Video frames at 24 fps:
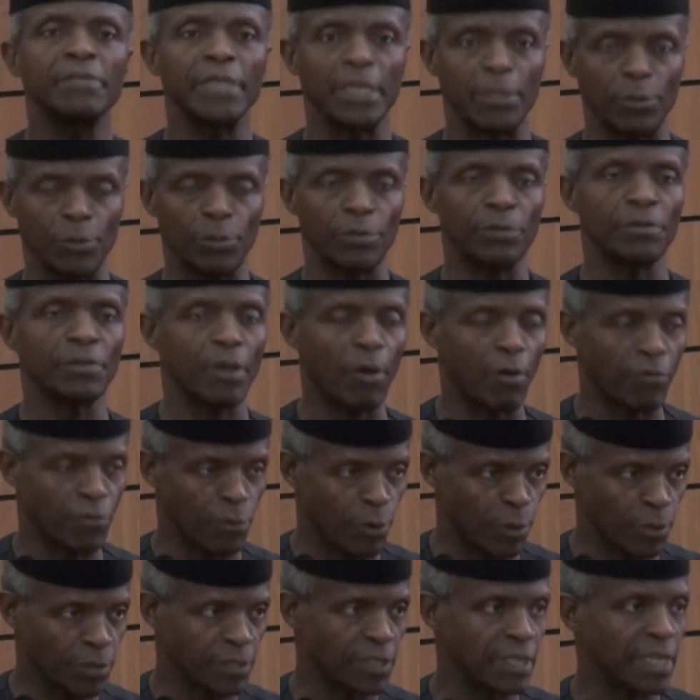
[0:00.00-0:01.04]
you know, of
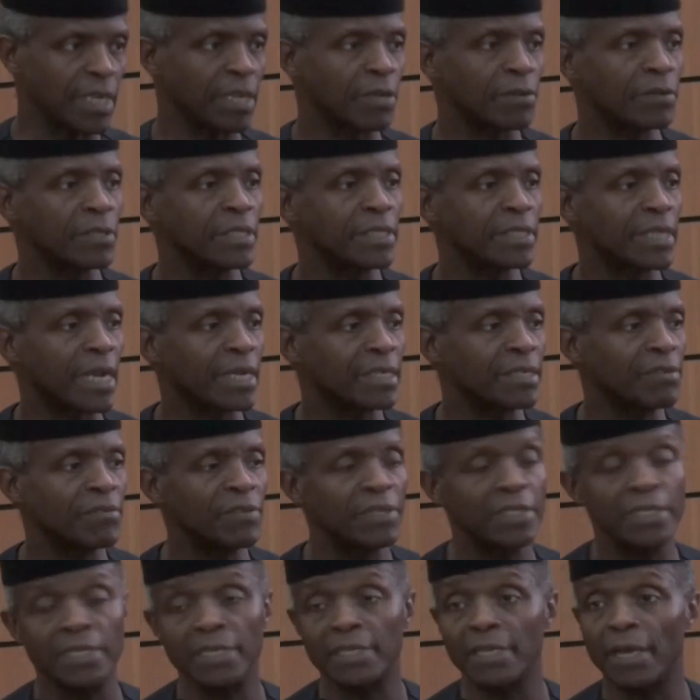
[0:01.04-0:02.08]
course, the increased
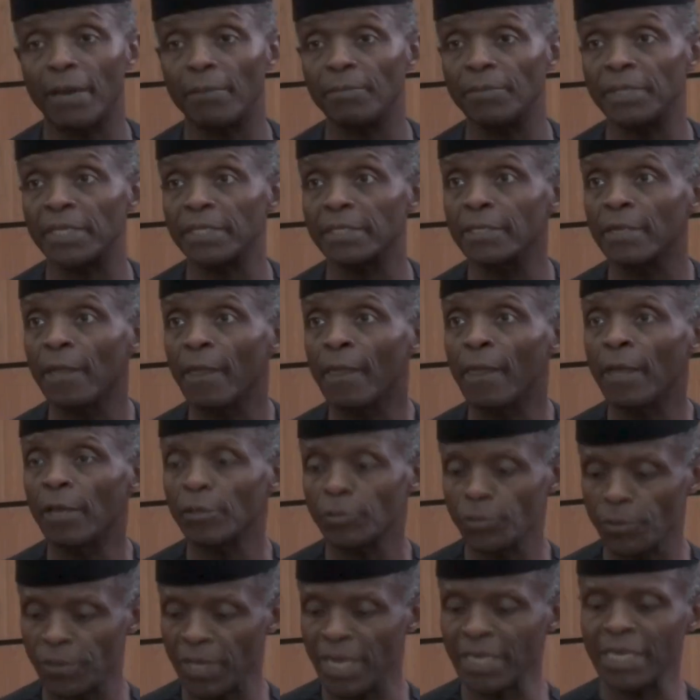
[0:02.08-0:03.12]
activity in our midst.
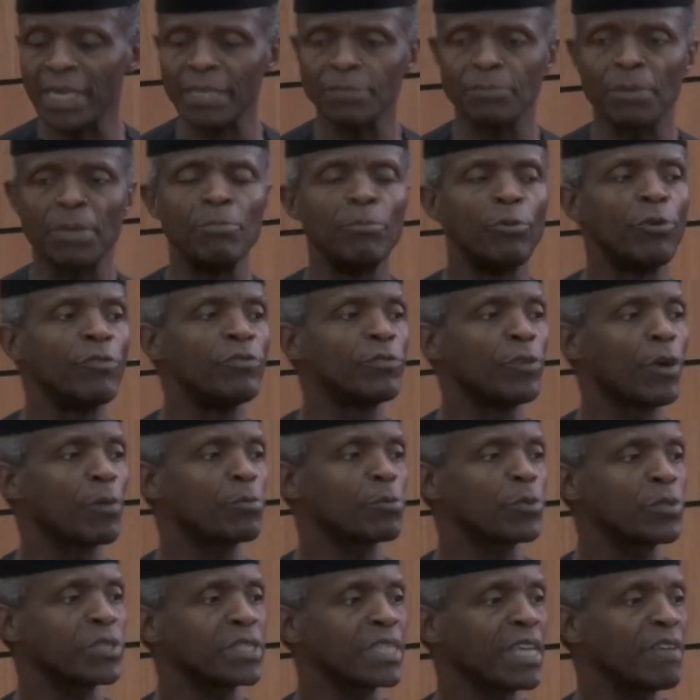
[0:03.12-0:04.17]
So that has been moved
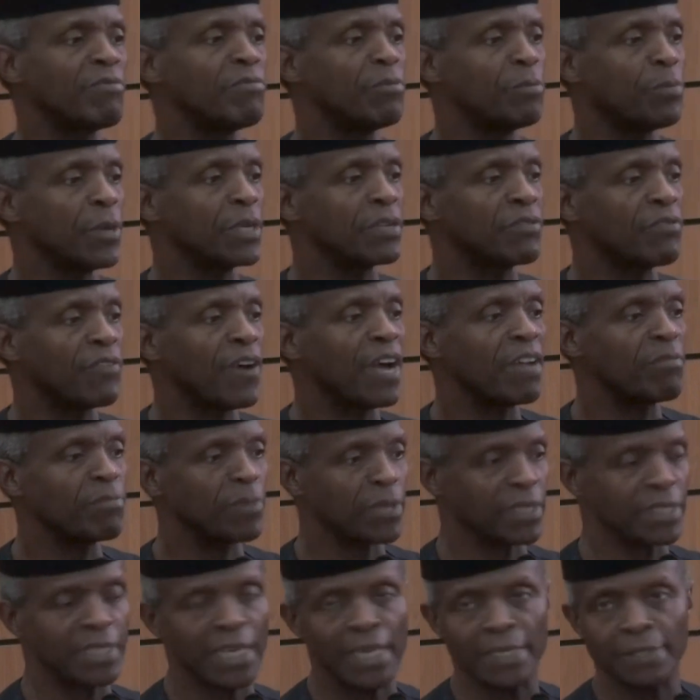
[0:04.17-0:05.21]
up to
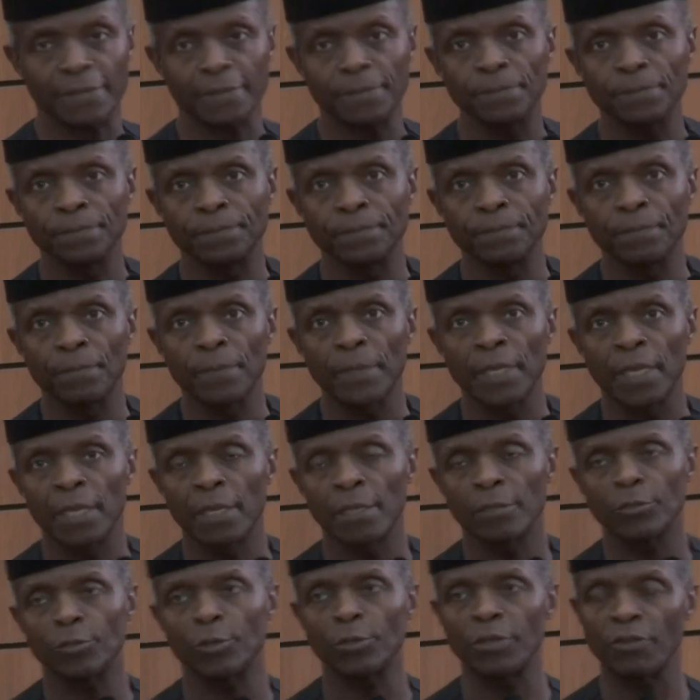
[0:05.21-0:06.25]
7.5%.
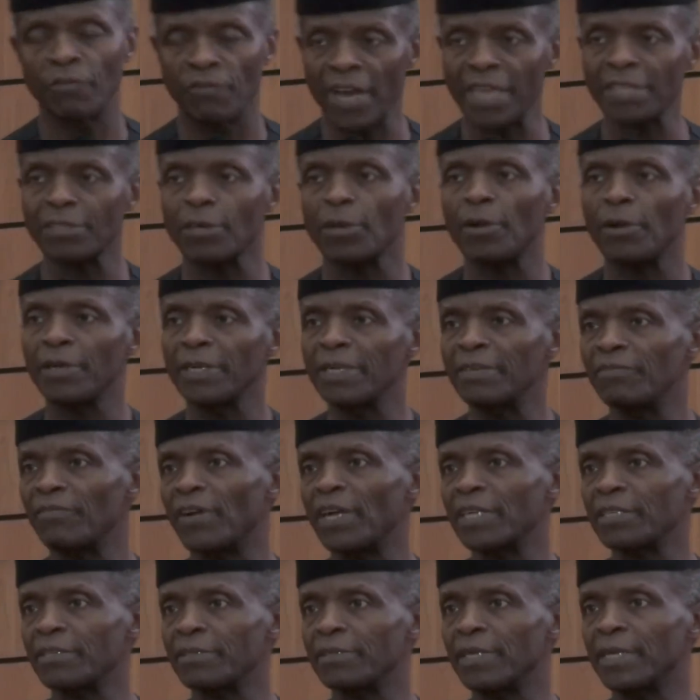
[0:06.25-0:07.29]
So the VAT, current
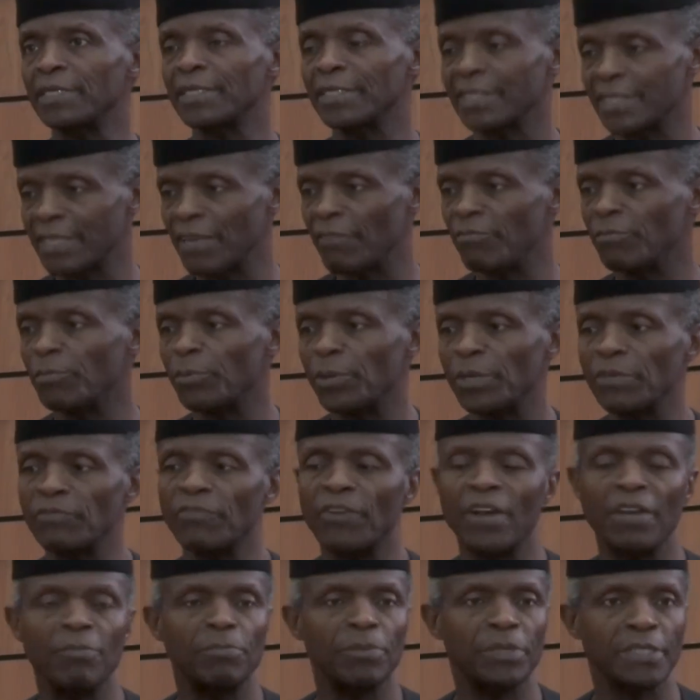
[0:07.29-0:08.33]
VAT rate is
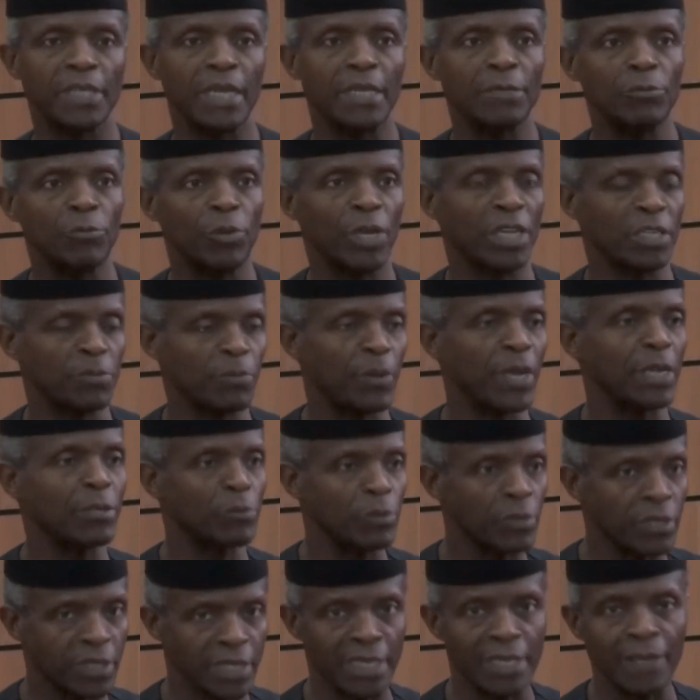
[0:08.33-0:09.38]
7.5%. We expect
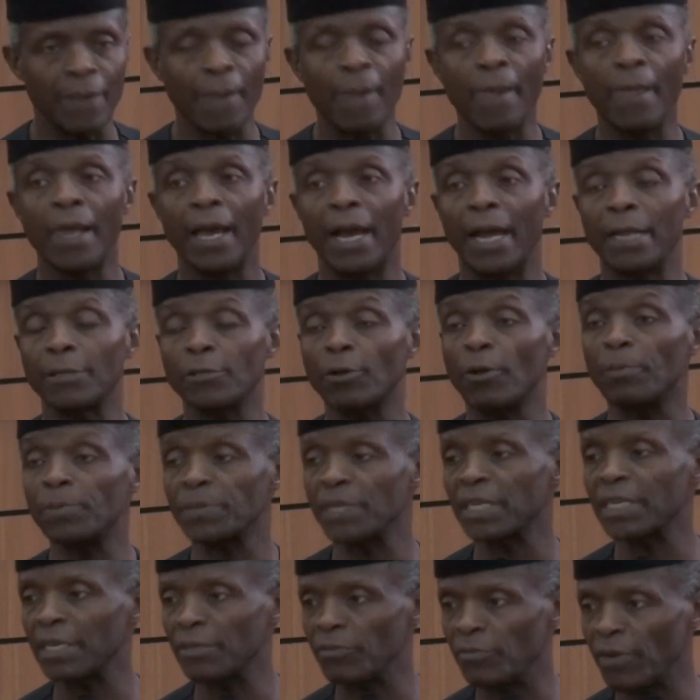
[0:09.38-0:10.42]
to see an
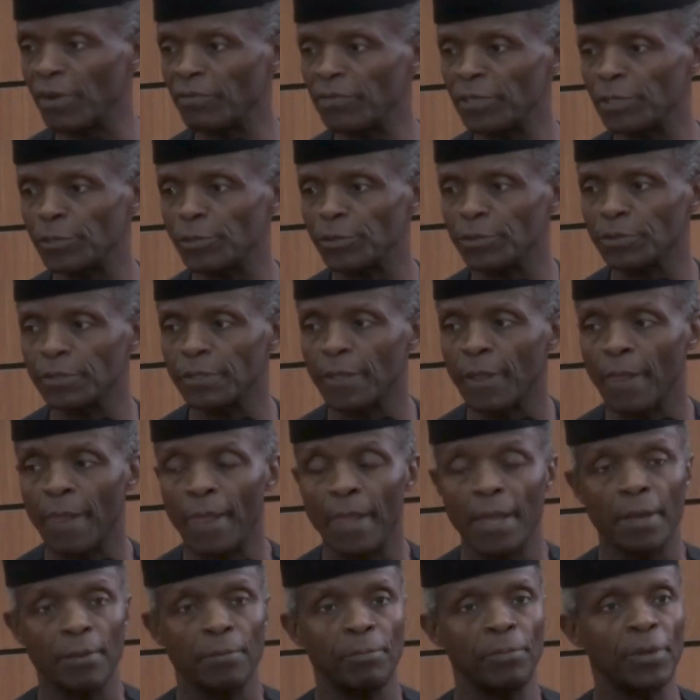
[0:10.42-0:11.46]
uptick in revenues.
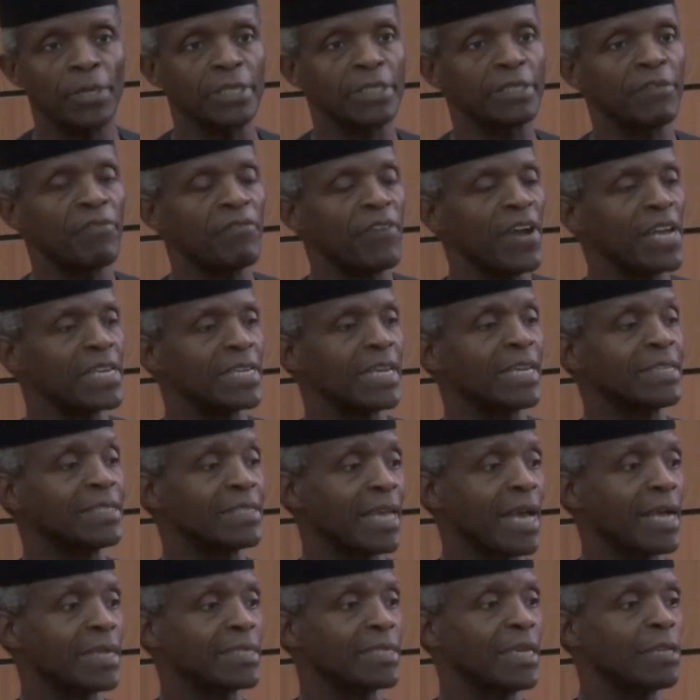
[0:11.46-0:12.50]
But the
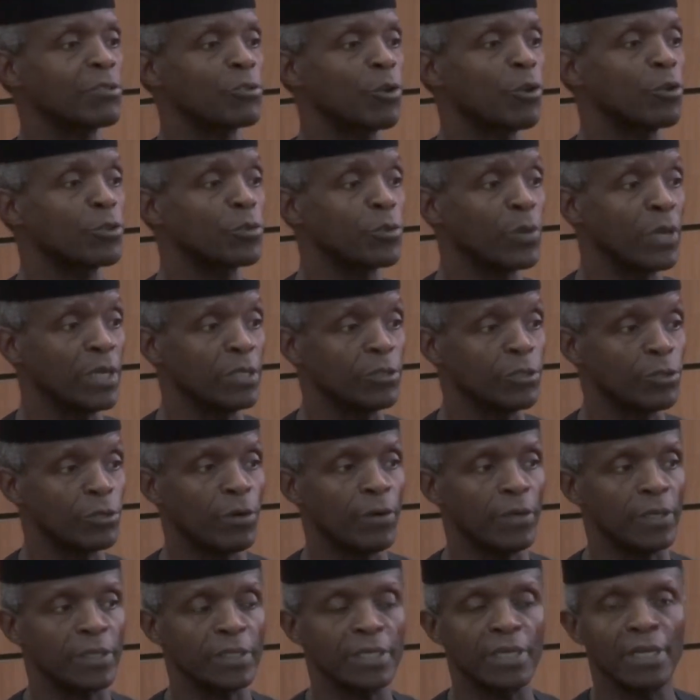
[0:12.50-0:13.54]
Finance Act has also
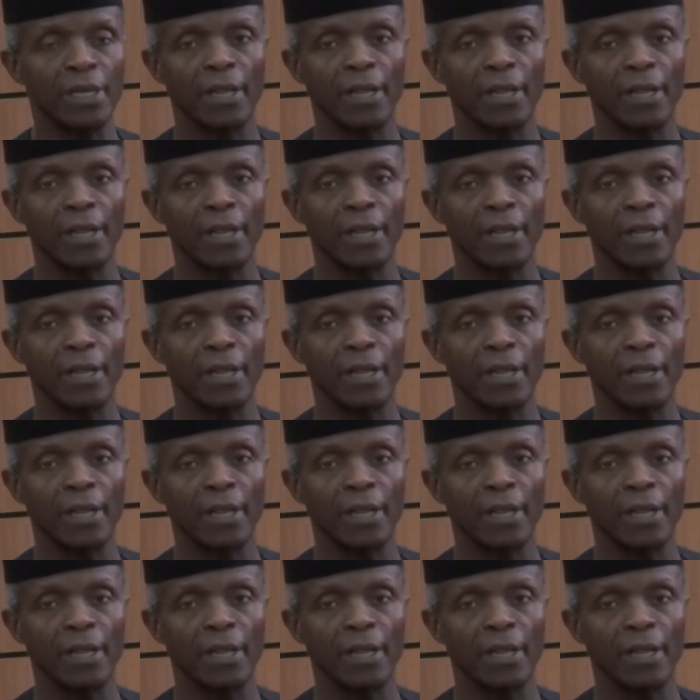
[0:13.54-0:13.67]
ensured